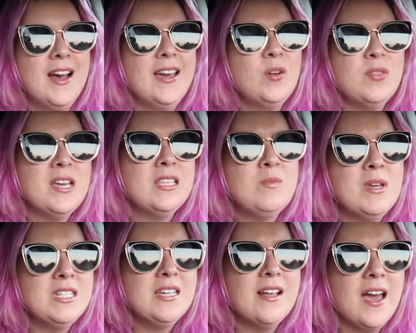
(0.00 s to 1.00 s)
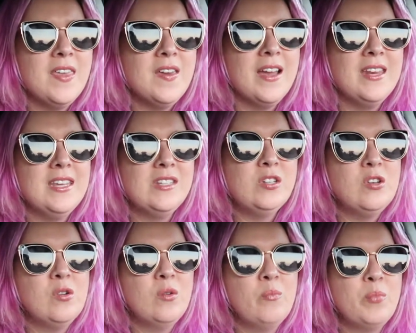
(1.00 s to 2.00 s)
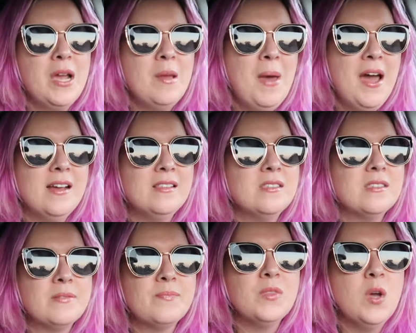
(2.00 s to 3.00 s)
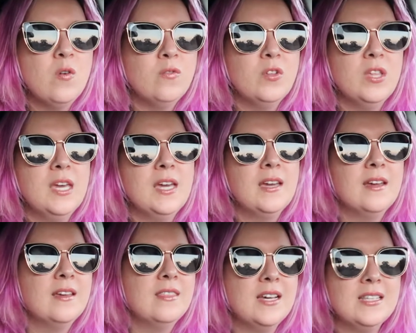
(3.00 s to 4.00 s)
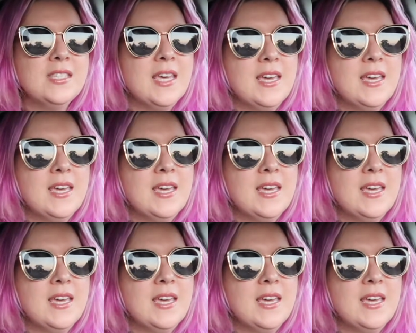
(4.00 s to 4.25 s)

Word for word: I don't think it's a big deal. I think I need new brake pads. Hopefully that's